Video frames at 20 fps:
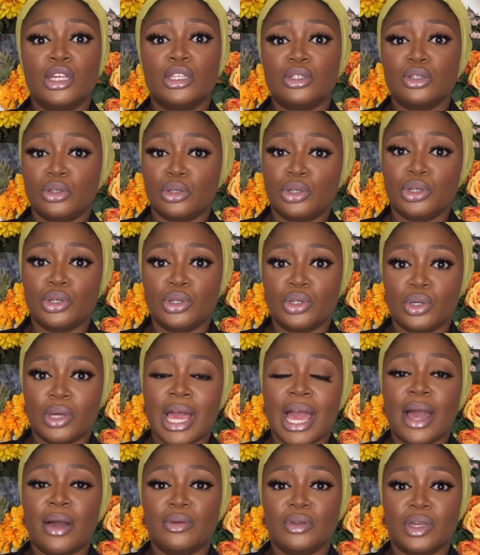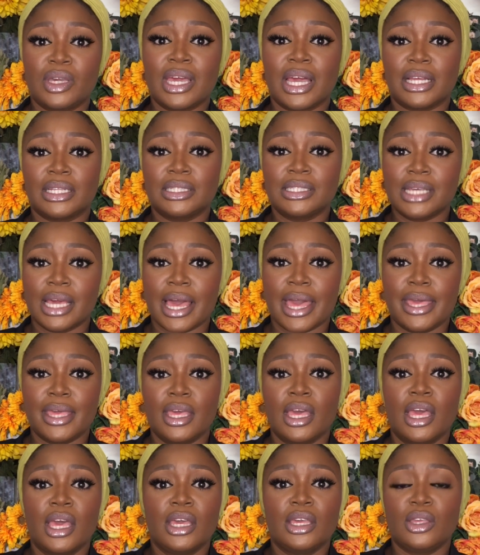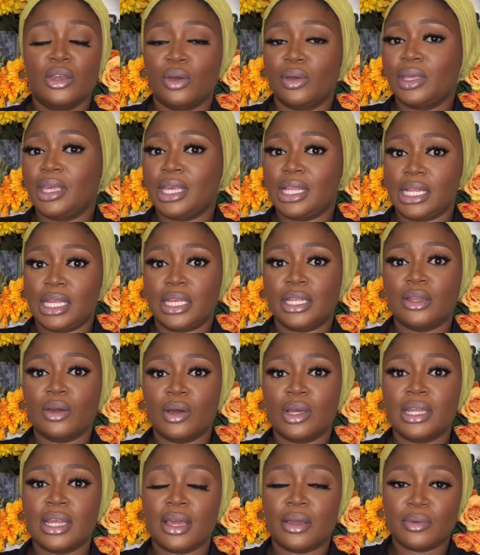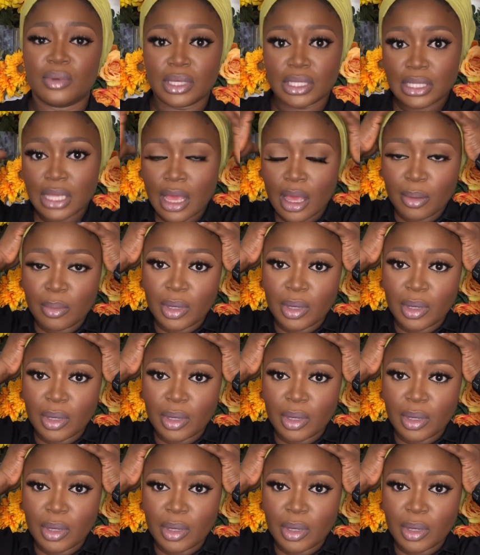to show you how you can tie your gele in other ways.